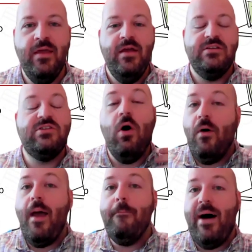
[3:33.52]
So,
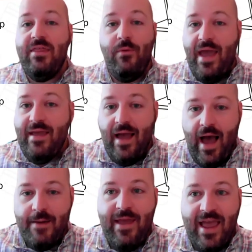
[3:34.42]
and by the way,
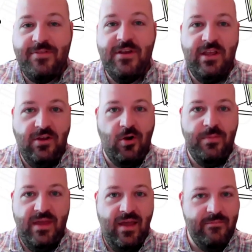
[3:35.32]
I'm Anthony
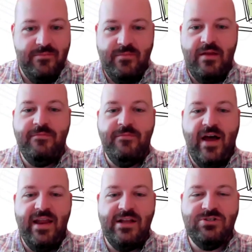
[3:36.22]
Gerbi. I'm a financial